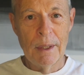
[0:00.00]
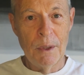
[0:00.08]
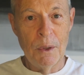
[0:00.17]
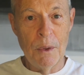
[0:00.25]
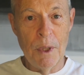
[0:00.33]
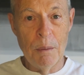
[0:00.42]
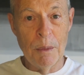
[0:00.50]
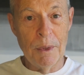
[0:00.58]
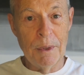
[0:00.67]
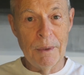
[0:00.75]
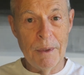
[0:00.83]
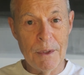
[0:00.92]
new
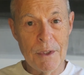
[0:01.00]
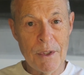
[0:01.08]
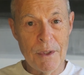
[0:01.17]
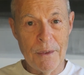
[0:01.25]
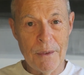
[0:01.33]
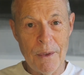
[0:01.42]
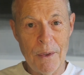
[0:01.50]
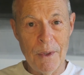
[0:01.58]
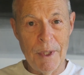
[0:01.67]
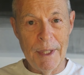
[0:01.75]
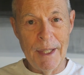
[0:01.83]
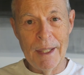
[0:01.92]
number. There's
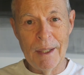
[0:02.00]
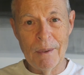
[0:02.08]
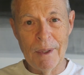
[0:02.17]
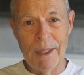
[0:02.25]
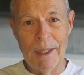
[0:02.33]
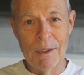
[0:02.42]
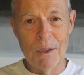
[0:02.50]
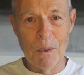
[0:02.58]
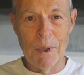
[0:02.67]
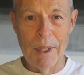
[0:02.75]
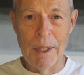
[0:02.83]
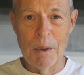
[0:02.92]
30 now. I had
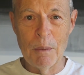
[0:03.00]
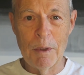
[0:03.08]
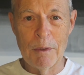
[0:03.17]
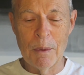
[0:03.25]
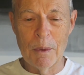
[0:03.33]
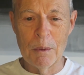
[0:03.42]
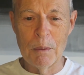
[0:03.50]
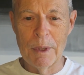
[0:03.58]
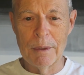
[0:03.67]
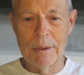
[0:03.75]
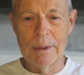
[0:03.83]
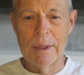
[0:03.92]
28 before,
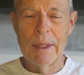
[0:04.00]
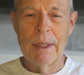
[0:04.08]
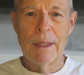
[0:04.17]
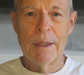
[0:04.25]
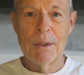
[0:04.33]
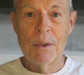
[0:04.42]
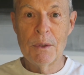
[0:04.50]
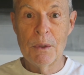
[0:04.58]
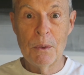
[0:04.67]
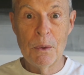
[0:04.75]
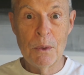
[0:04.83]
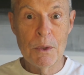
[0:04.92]
but
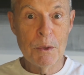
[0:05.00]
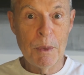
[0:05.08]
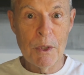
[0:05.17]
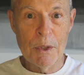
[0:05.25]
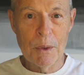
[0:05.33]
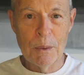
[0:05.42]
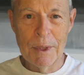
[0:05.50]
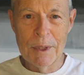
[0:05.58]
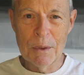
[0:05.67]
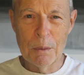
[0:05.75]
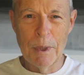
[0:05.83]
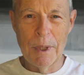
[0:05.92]
two new special
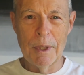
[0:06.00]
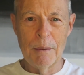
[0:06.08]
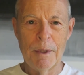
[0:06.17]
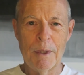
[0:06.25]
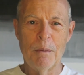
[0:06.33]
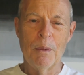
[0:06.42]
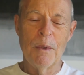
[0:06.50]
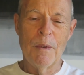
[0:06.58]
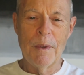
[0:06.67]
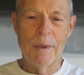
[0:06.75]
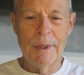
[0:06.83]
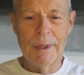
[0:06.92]
ones will be coming up with,
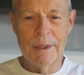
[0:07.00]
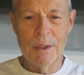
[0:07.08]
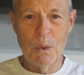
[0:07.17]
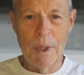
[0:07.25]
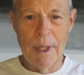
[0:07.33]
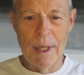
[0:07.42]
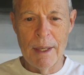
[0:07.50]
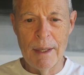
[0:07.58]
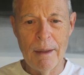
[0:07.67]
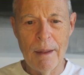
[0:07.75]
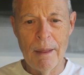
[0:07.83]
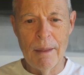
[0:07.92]
and 29
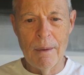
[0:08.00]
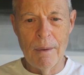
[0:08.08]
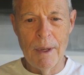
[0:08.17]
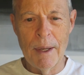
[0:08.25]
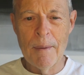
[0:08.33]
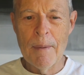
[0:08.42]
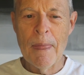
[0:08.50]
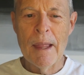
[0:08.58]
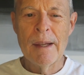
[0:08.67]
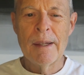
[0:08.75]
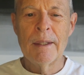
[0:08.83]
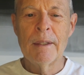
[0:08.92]
and 30.
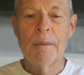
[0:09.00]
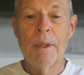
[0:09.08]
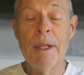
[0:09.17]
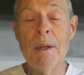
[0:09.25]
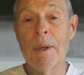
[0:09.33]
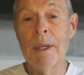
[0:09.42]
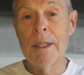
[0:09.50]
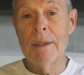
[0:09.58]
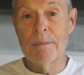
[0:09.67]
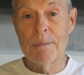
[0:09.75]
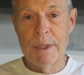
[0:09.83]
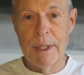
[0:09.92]
But
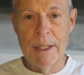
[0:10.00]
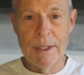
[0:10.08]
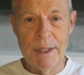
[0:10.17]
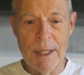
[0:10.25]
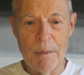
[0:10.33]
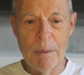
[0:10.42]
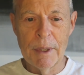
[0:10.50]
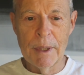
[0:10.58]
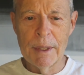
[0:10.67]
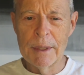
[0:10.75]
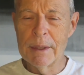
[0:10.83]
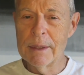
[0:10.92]
anyway, today's topic
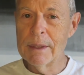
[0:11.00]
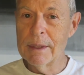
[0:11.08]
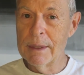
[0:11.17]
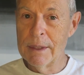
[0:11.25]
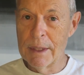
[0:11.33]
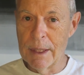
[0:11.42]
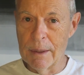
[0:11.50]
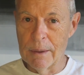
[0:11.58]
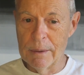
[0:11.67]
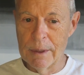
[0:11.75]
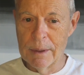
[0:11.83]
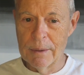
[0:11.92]
is
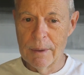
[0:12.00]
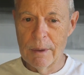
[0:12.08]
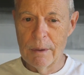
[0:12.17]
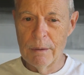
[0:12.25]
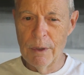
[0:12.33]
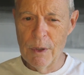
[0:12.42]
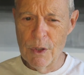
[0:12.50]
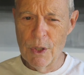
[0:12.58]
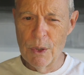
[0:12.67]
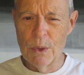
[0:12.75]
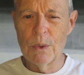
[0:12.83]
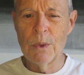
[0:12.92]
entitled
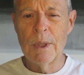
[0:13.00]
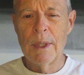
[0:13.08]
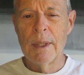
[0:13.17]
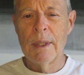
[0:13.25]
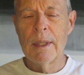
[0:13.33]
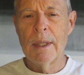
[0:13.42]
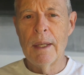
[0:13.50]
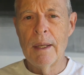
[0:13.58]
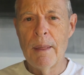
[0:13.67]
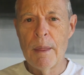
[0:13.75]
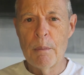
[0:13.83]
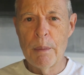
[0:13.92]
Virtue
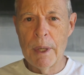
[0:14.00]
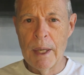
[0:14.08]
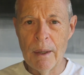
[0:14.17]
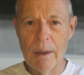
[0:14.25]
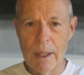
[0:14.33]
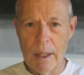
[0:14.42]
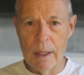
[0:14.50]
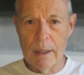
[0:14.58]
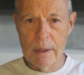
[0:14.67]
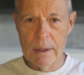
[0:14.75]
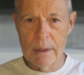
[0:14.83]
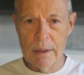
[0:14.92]
and the
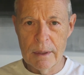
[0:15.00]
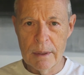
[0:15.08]
Paradox